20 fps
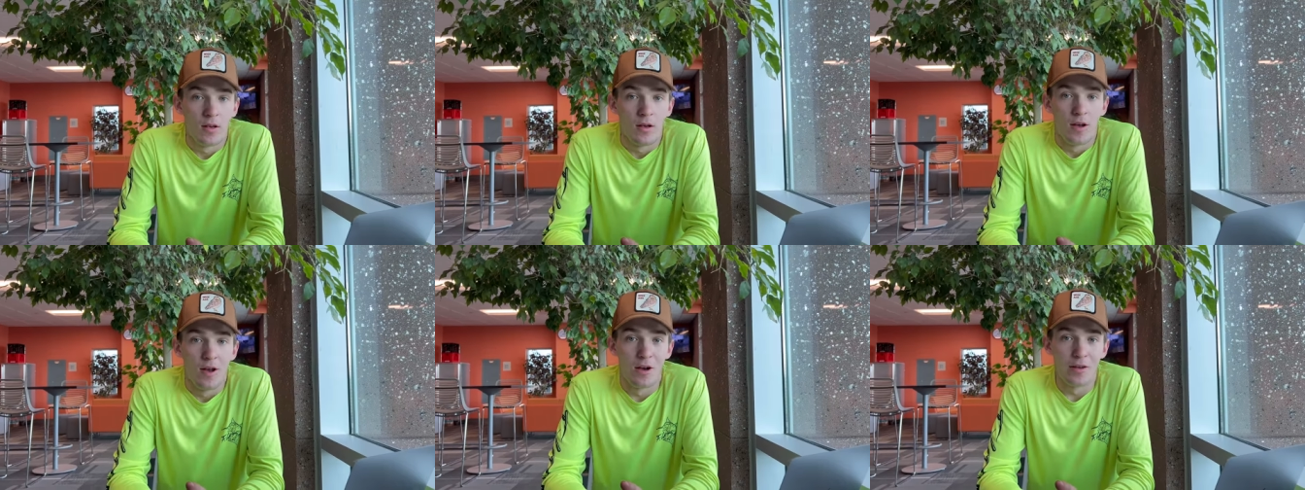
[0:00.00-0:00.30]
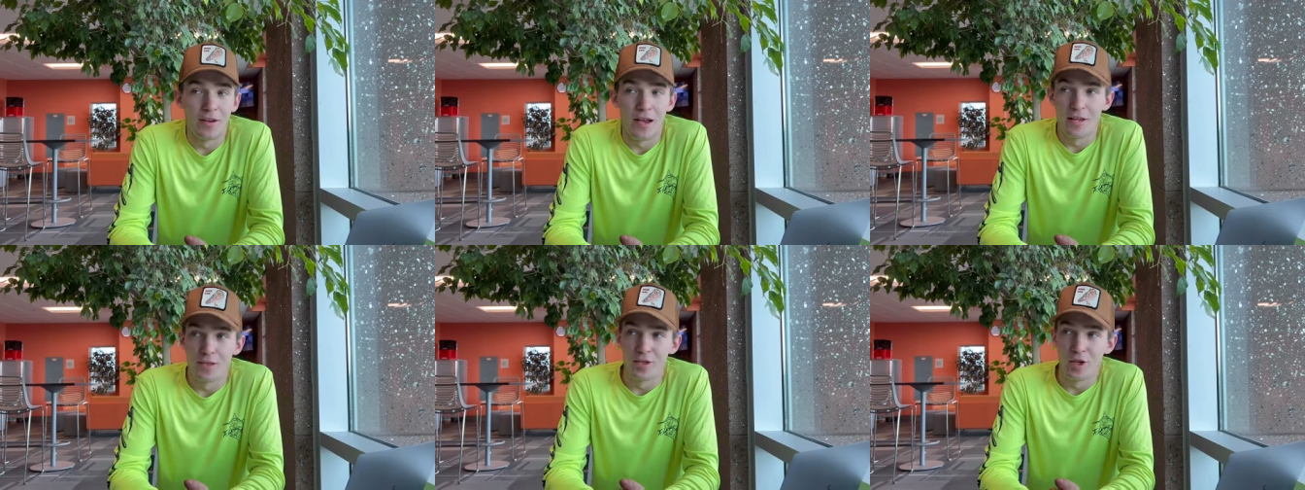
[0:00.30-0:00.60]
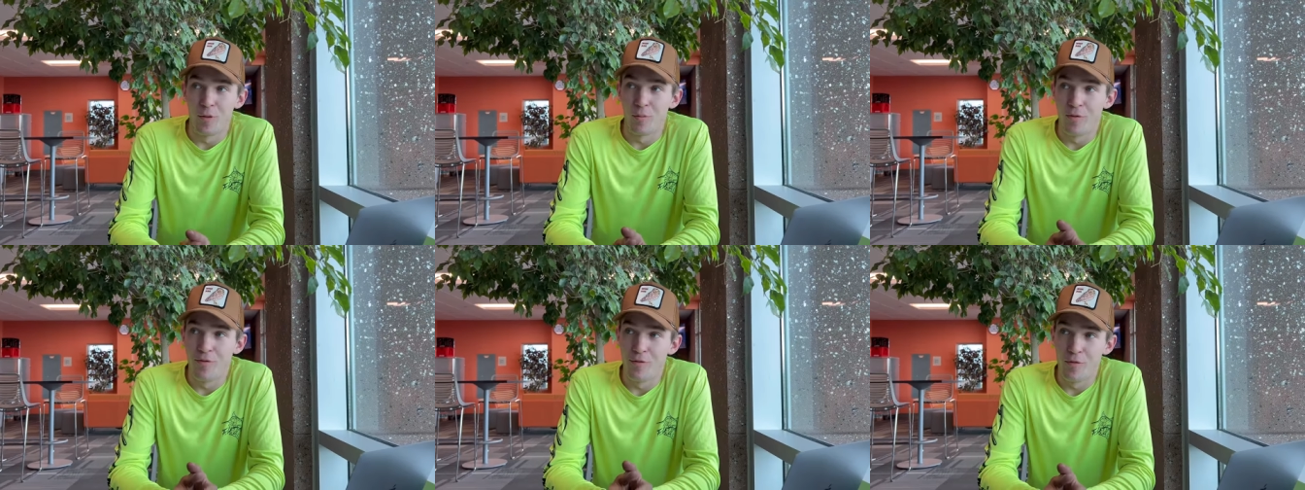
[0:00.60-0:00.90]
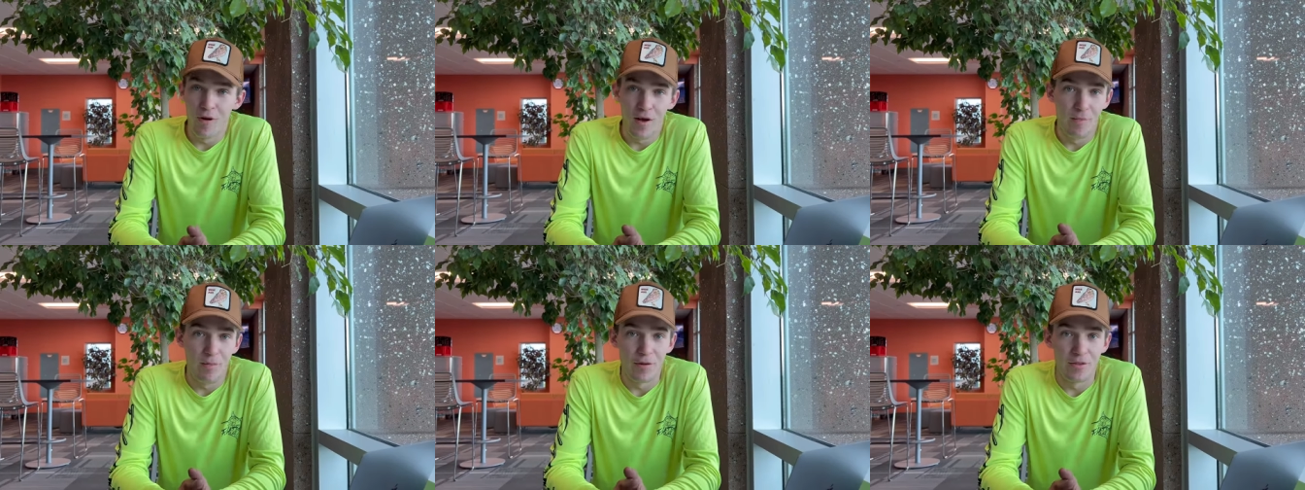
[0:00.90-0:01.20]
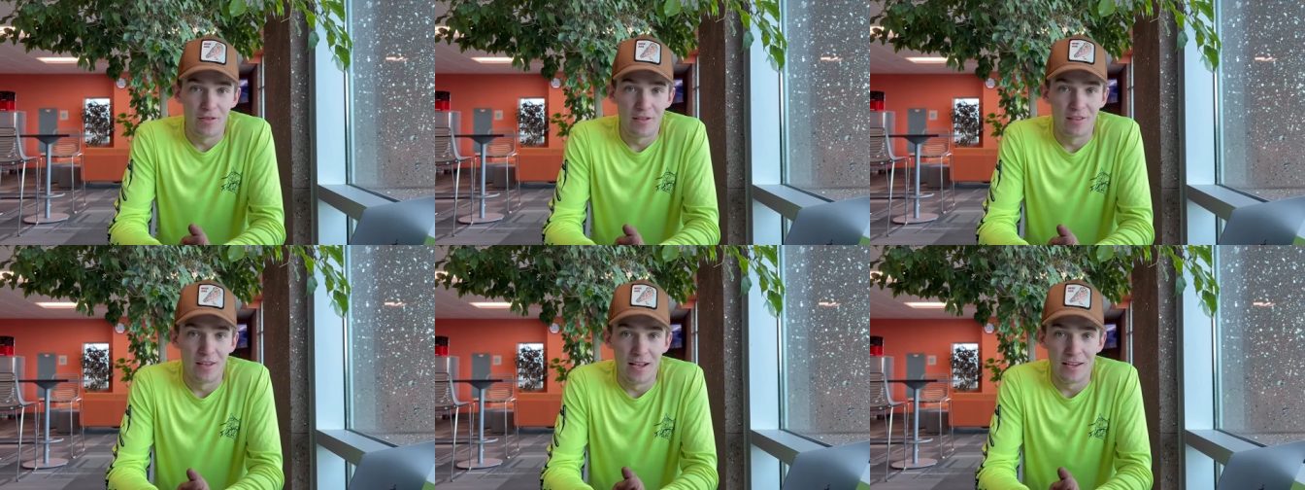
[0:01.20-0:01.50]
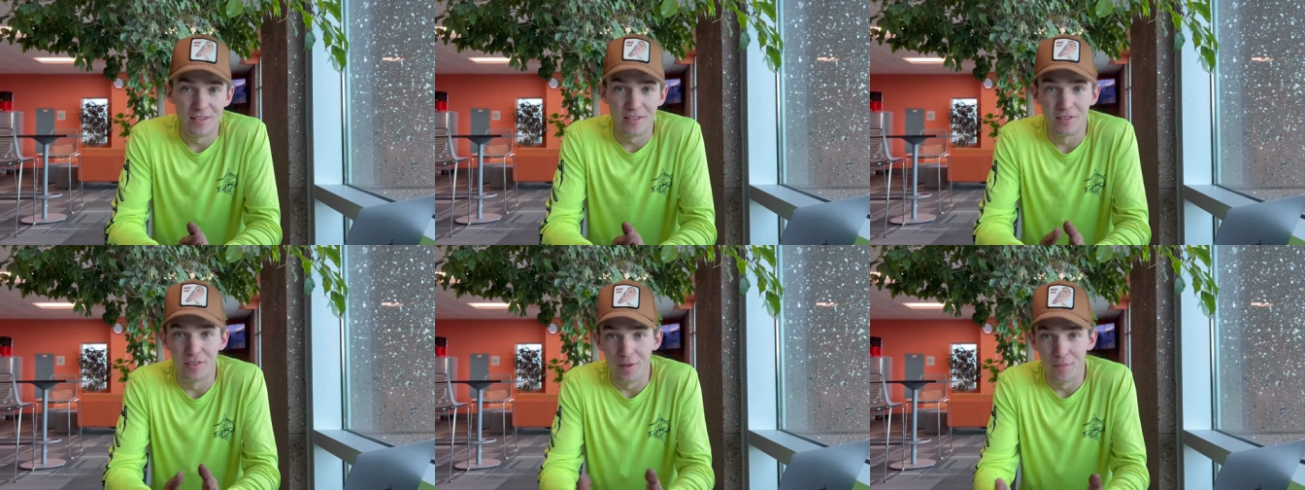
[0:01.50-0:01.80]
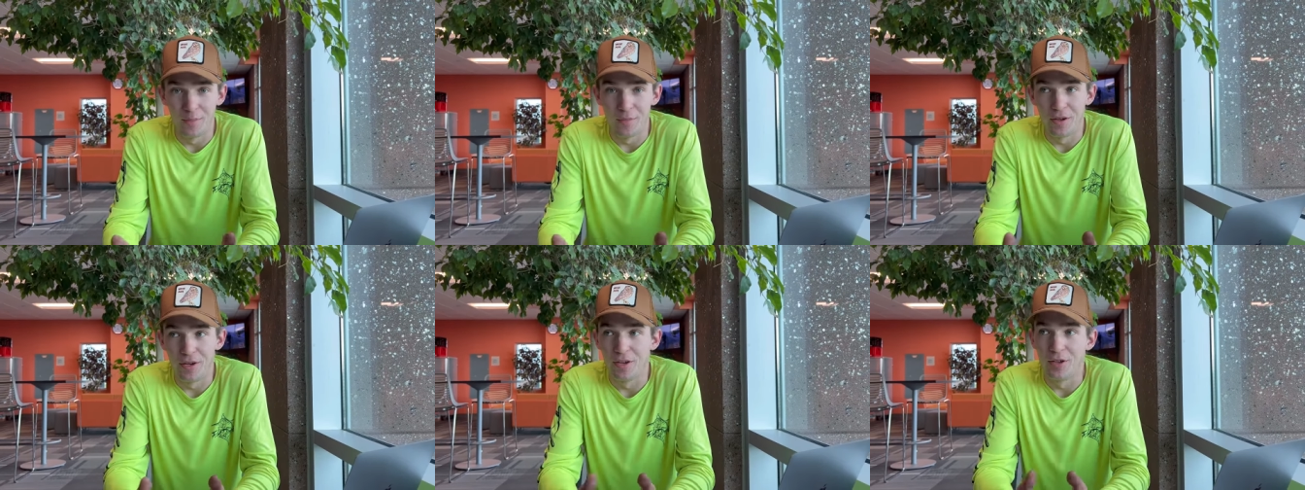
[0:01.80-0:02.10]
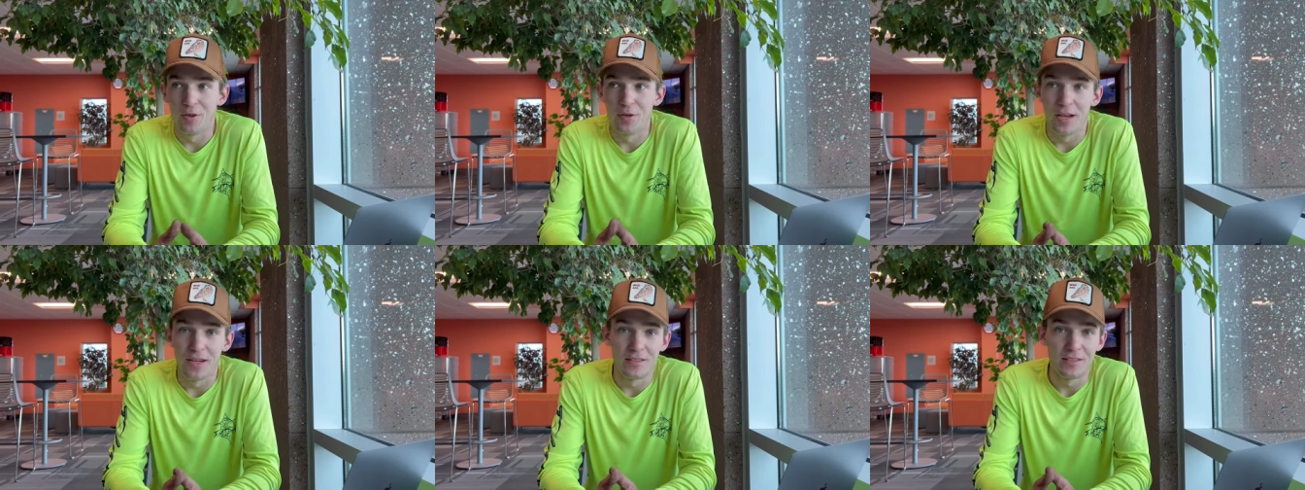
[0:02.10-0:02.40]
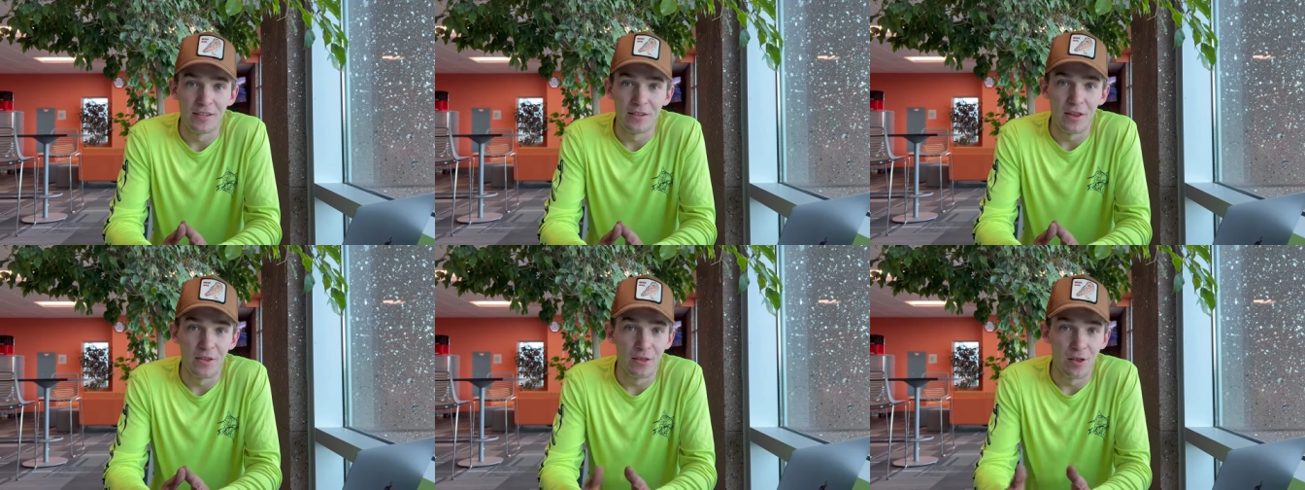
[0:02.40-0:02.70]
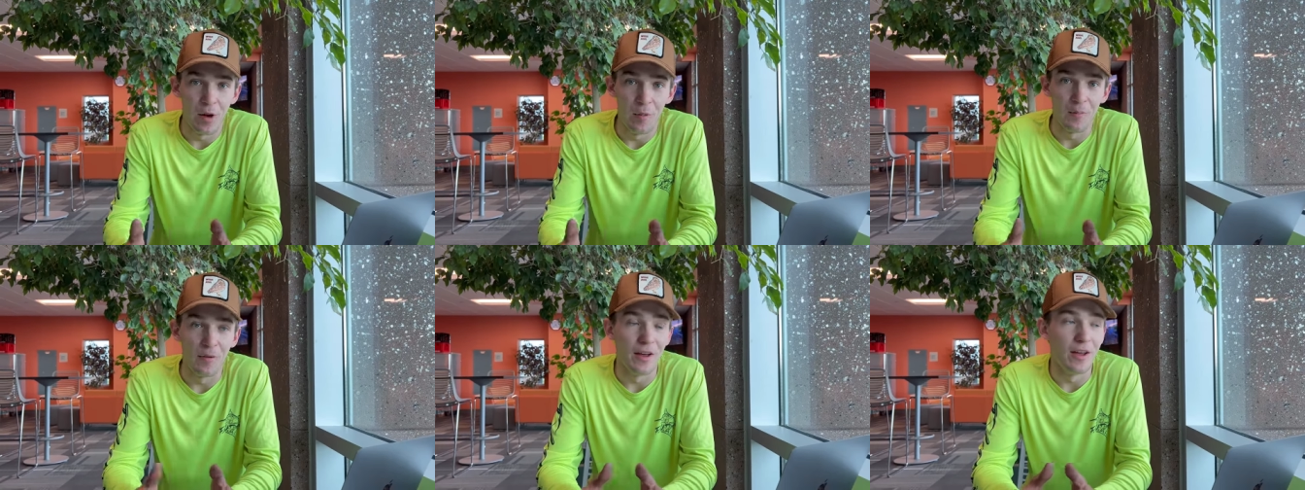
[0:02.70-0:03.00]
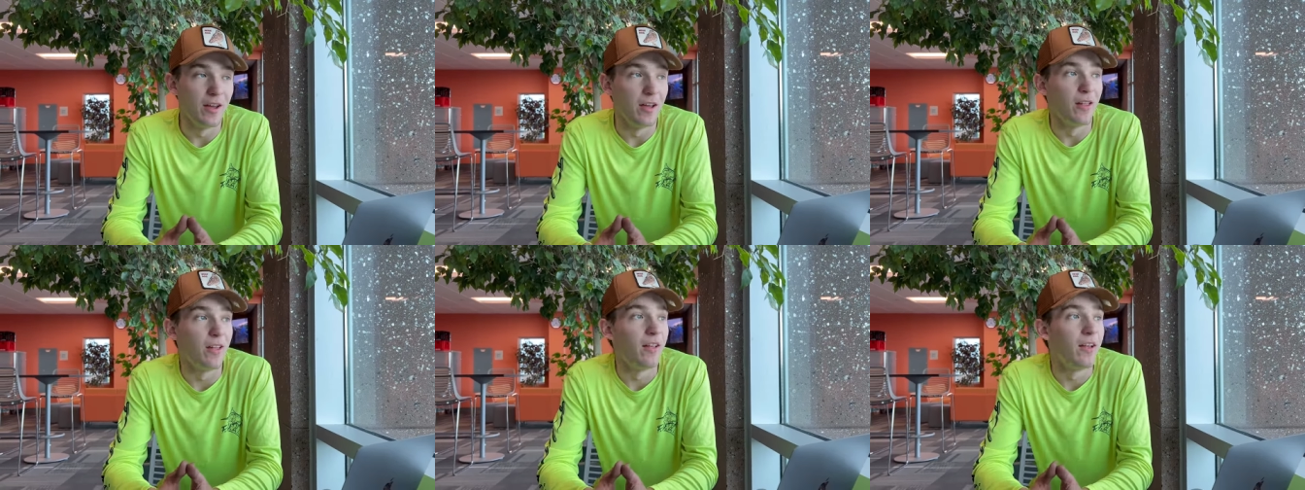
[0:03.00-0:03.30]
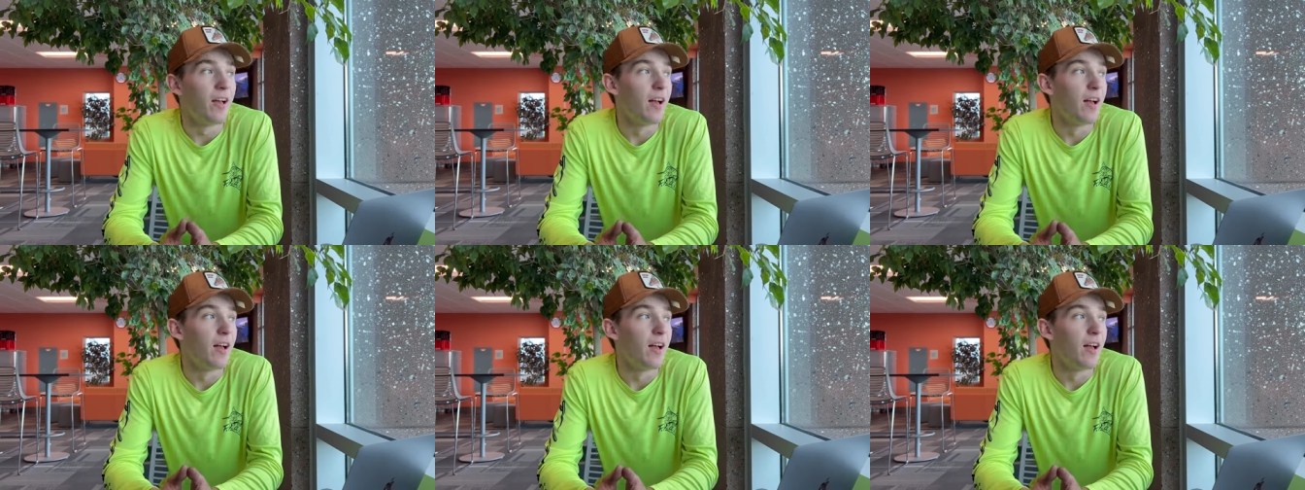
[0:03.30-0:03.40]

Okay, so before I put the next clip in, you guys seen the thumbnail.